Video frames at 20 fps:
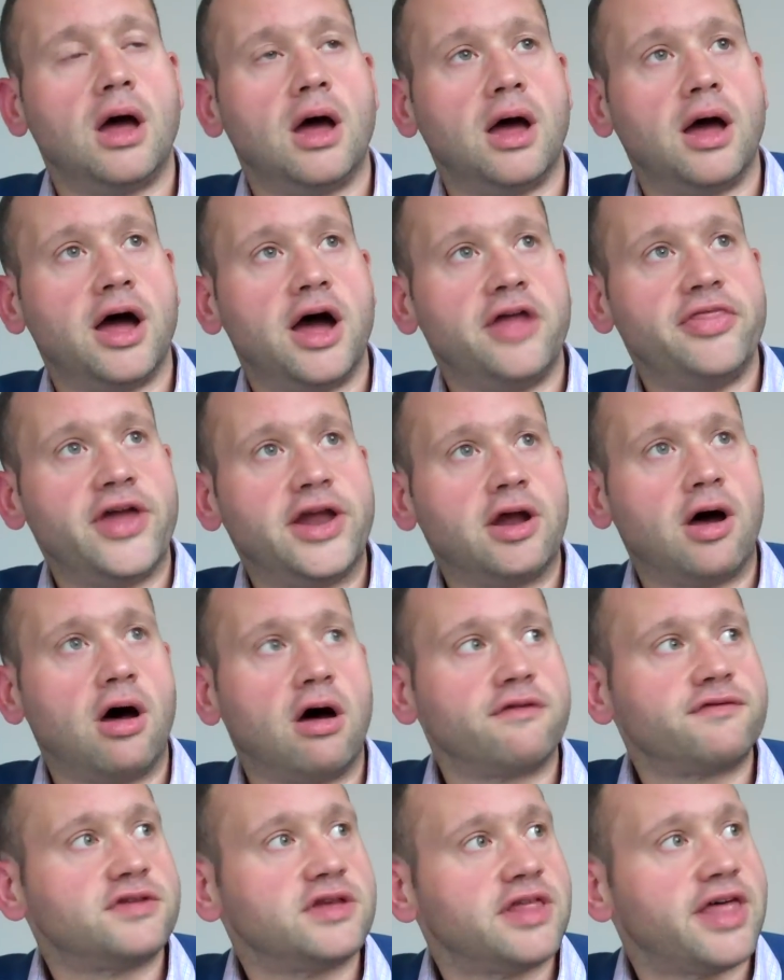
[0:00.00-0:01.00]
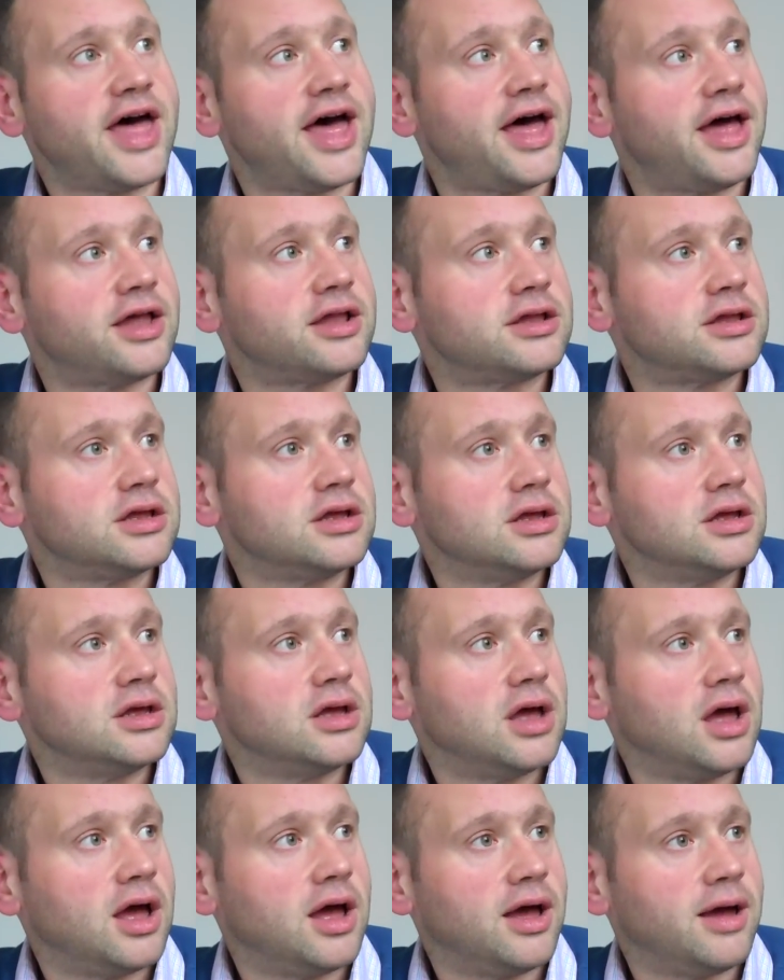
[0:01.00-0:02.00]
Uh, and then after that,
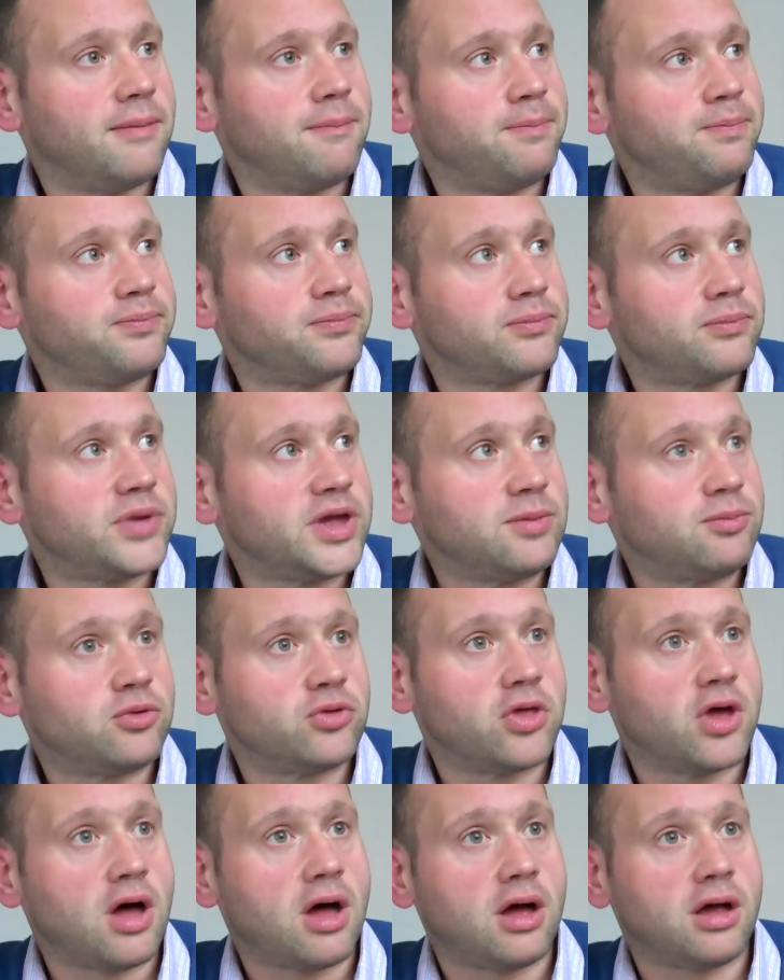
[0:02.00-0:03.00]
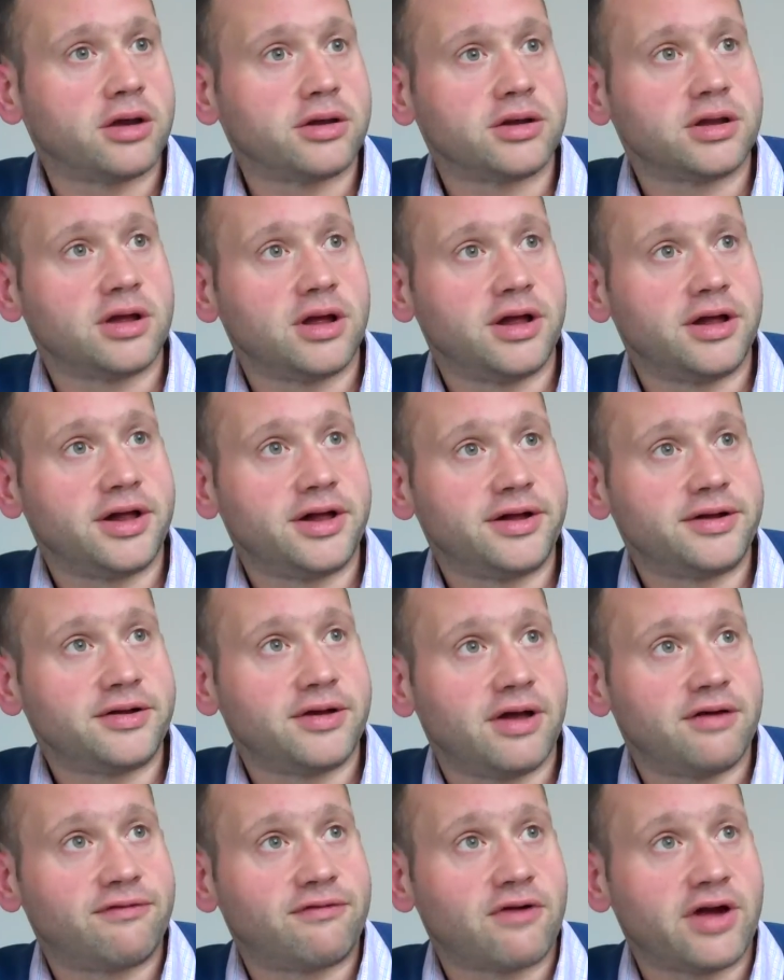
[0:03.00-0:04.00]
um, people that aren't
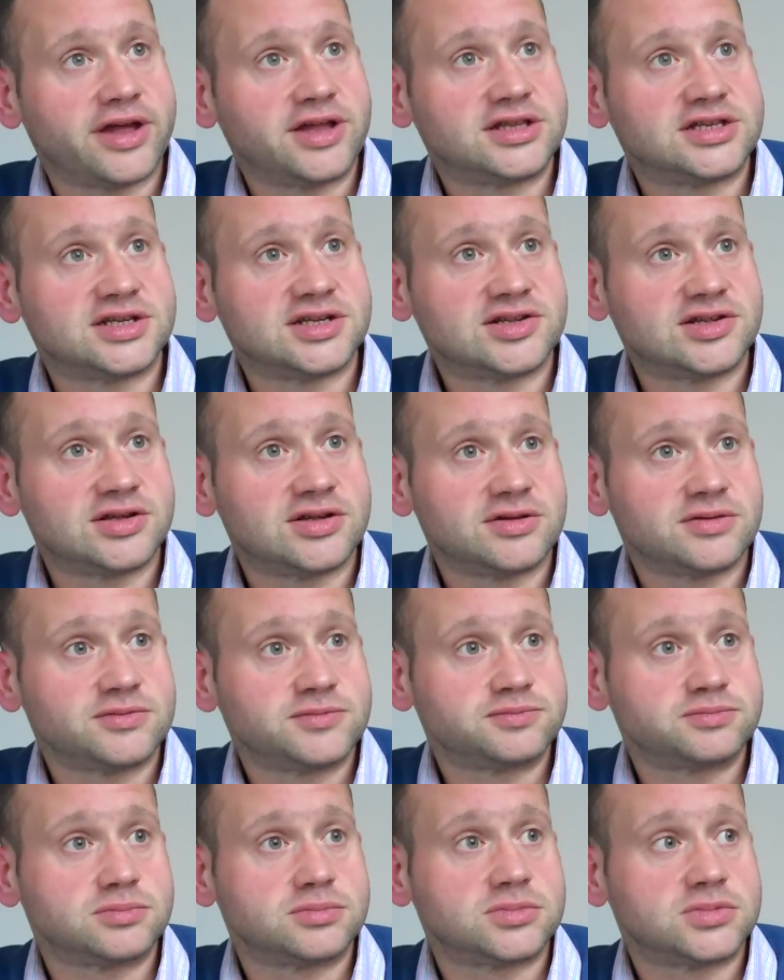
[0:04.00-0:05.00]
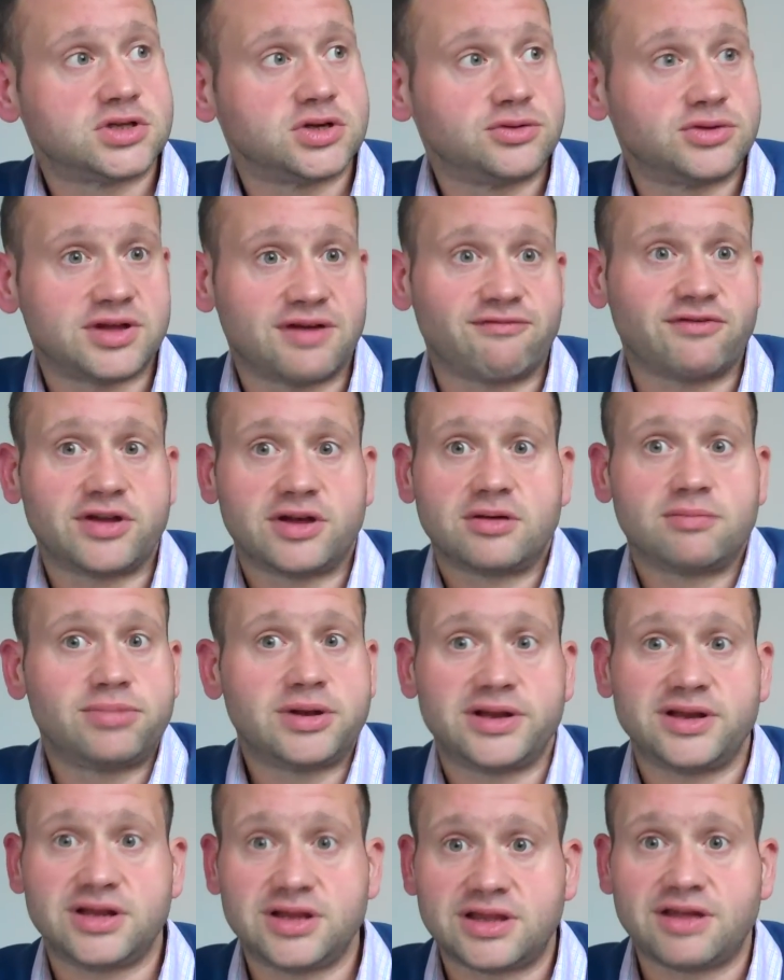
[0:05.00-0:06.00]
uh, afraid to do something
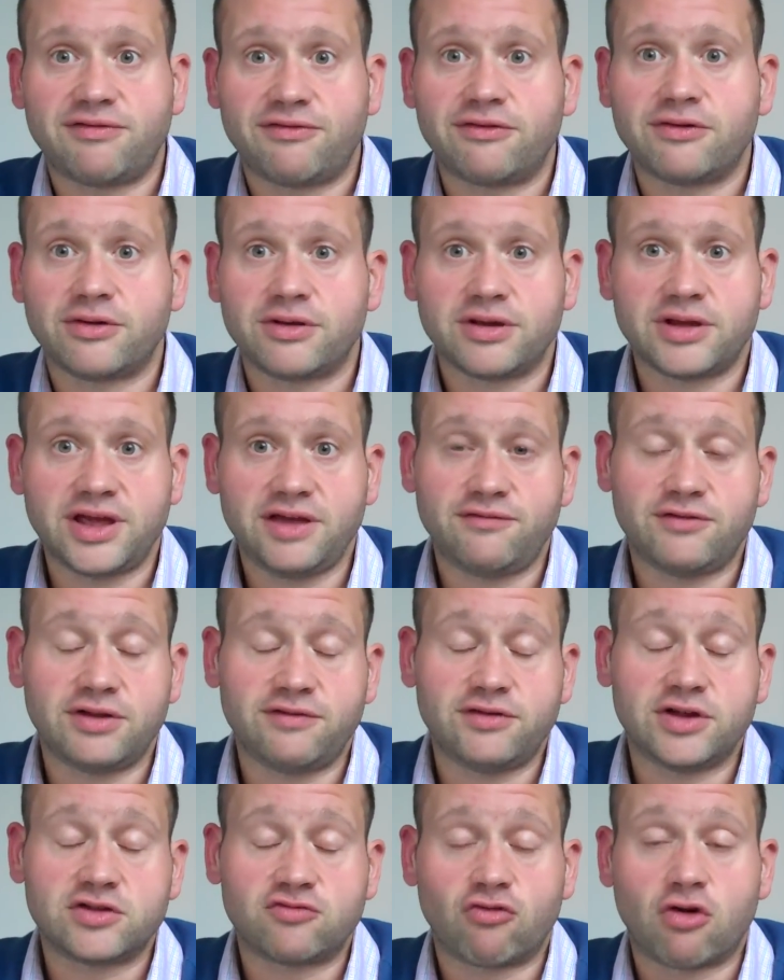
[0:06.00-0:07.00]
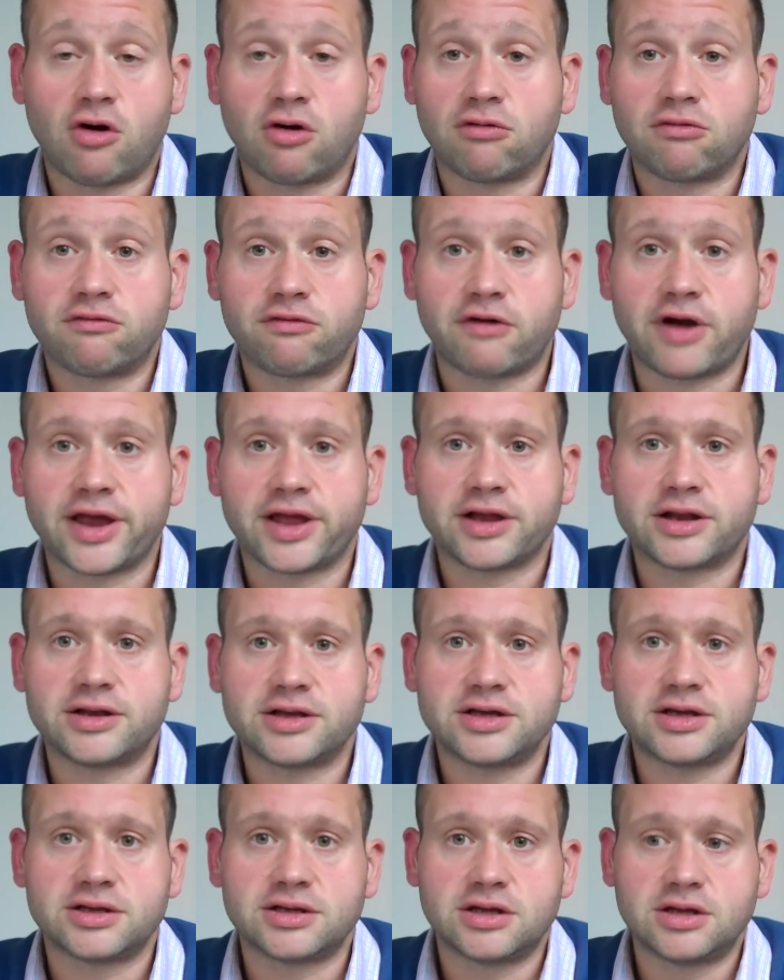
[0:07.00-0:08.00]
completely different, even if it's wrong.
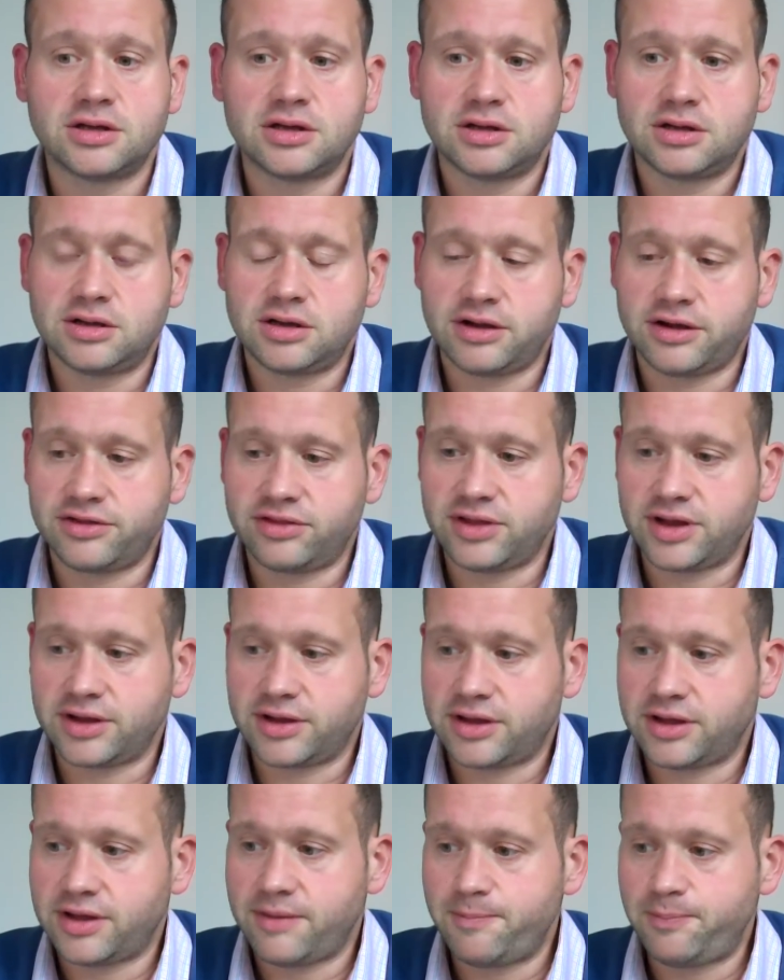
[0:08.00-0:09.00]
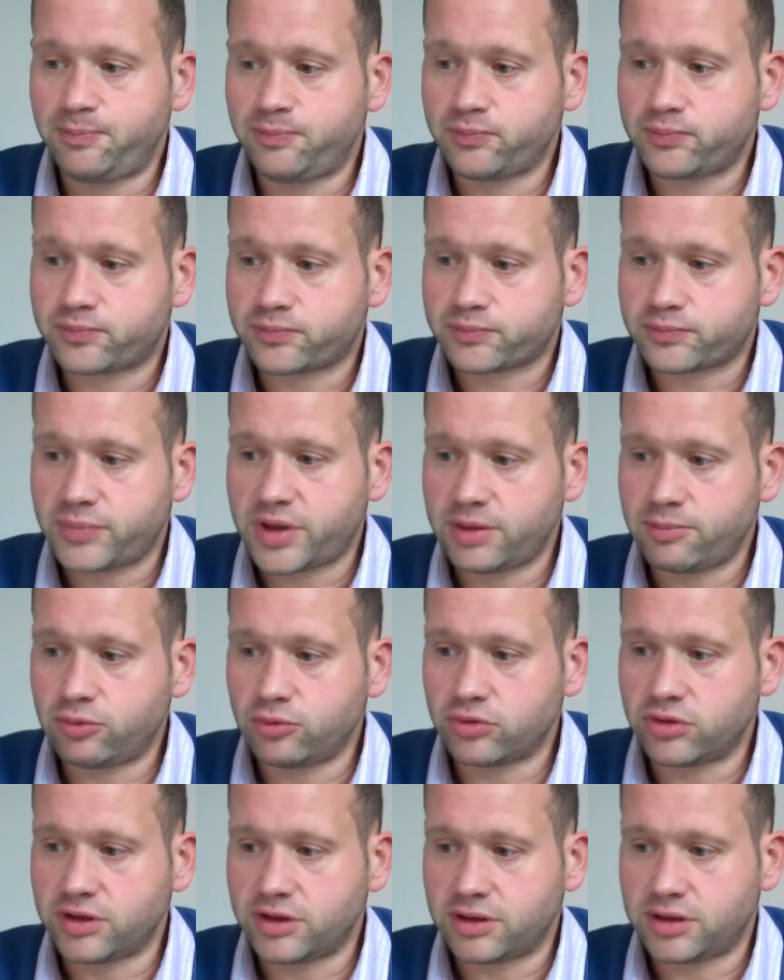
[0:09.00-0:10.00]
Frankly, I think um,
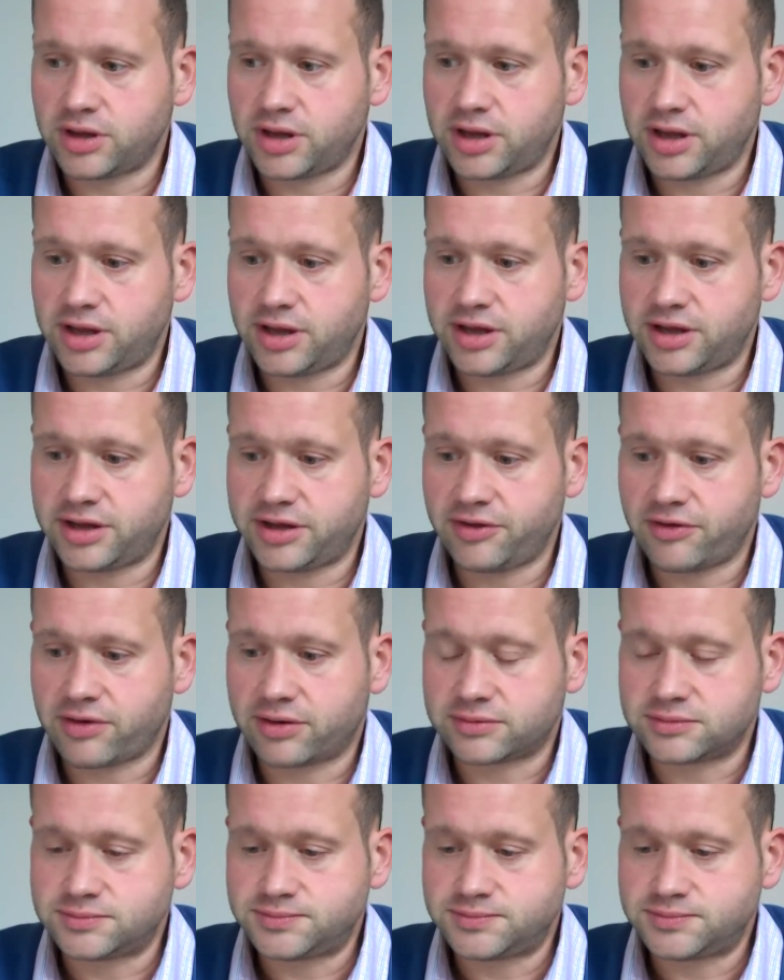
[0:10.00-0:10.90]
people that uh,